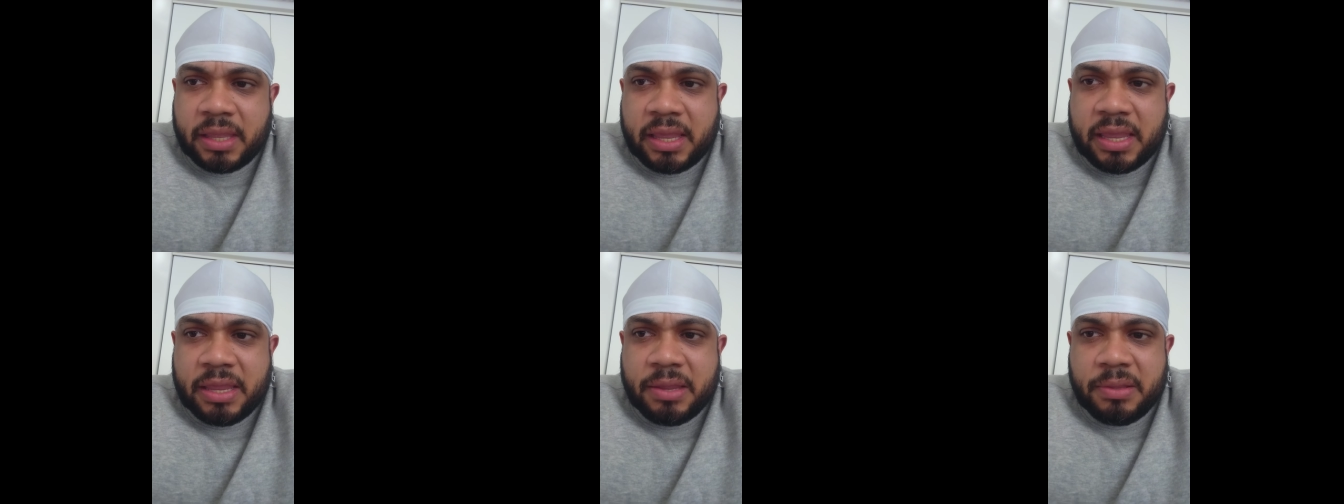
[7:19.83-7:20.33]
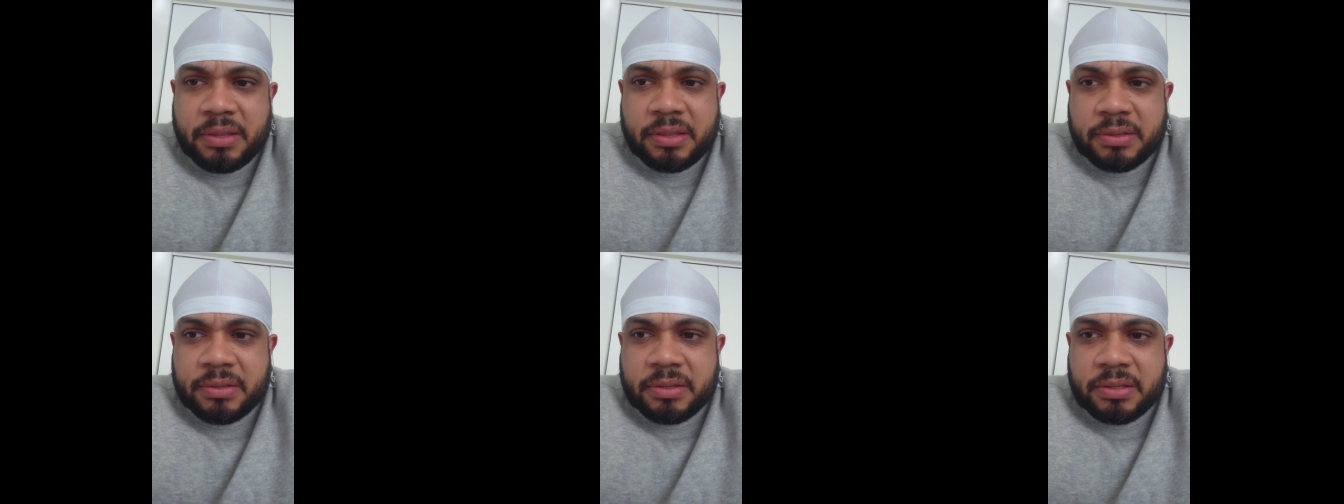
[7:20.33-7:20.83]
And
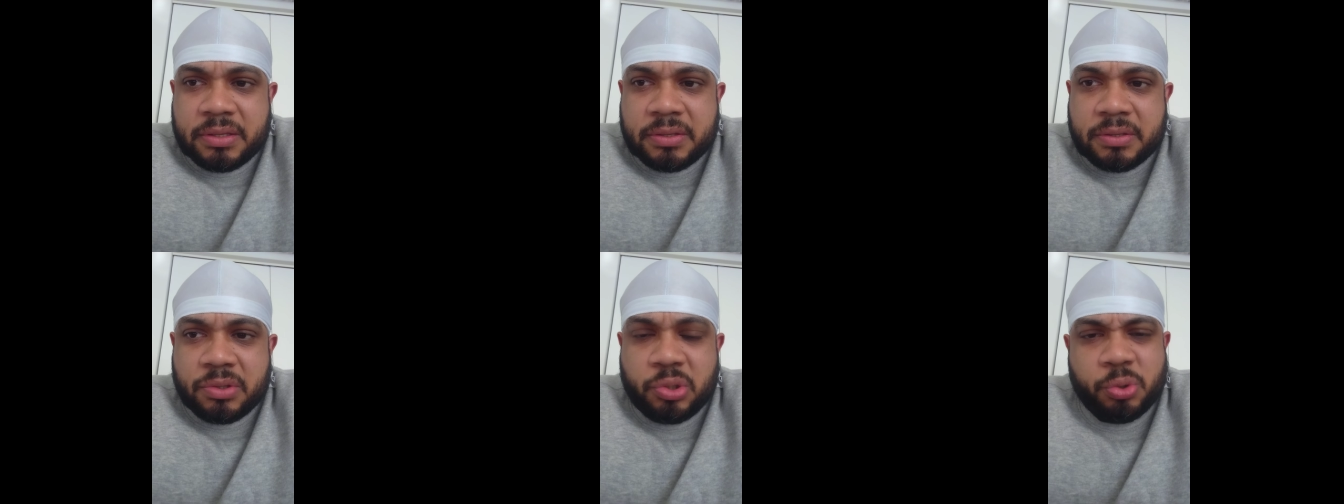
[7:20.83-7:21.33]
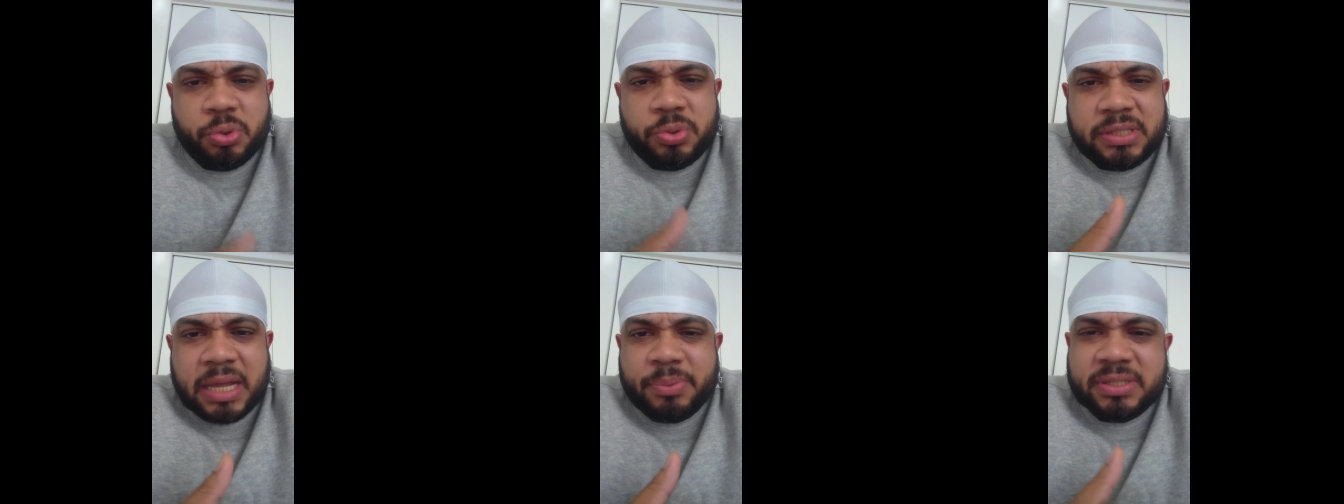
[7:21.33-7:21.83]

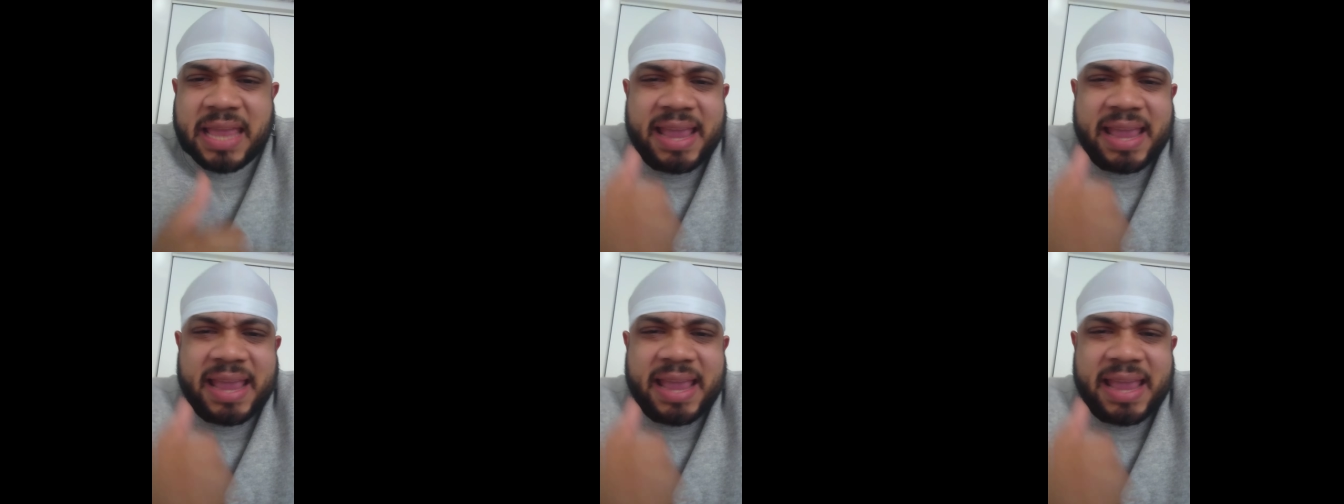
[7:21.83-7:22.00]
dudes that was